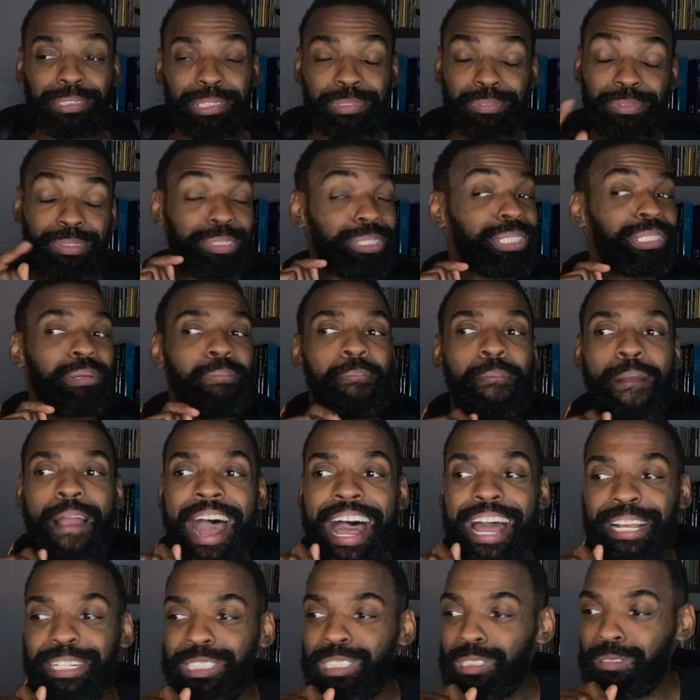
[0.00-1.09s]
a real
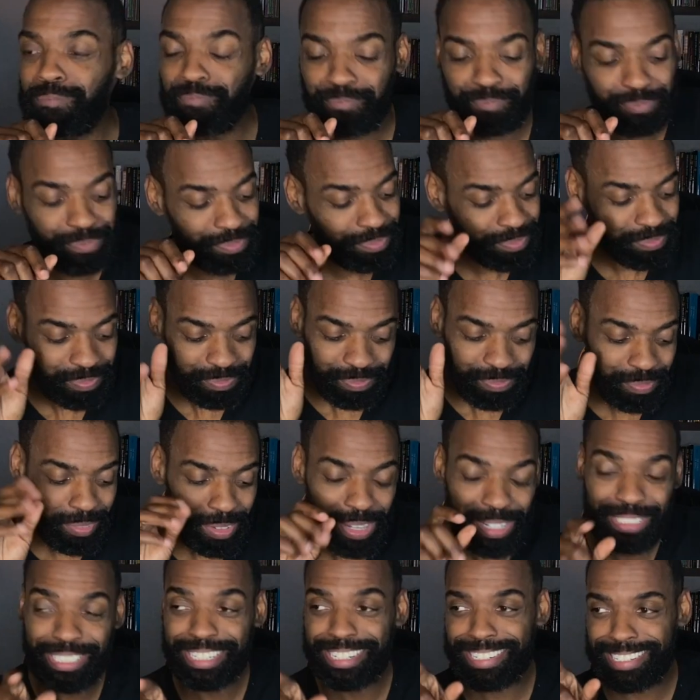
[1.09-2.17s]
surprise
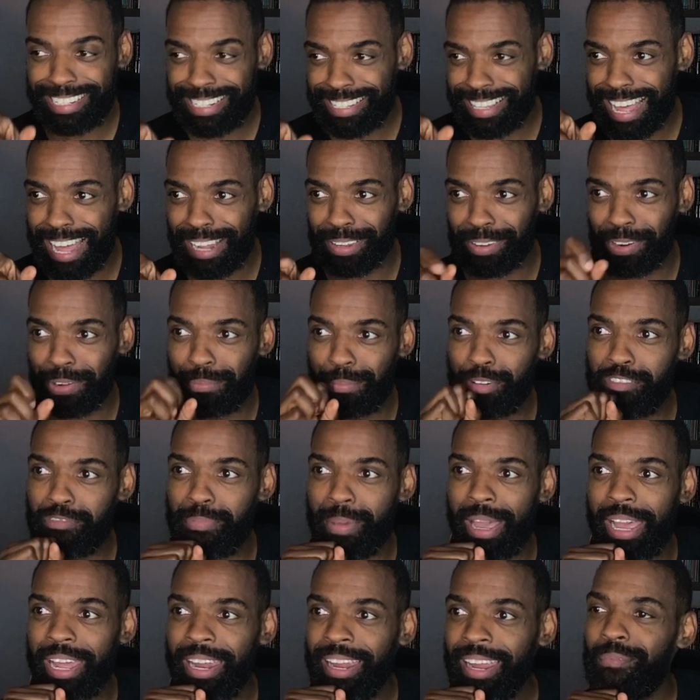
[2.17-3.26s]
to see that little
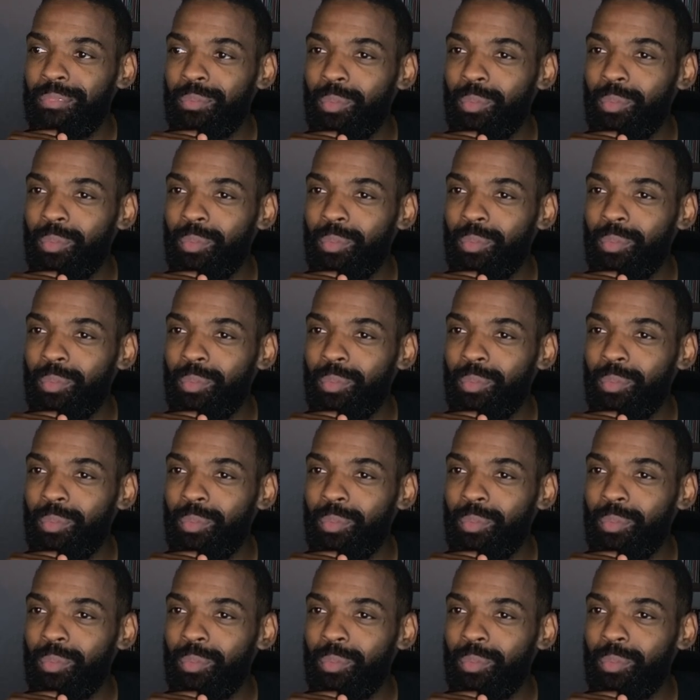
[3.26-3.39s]
movement.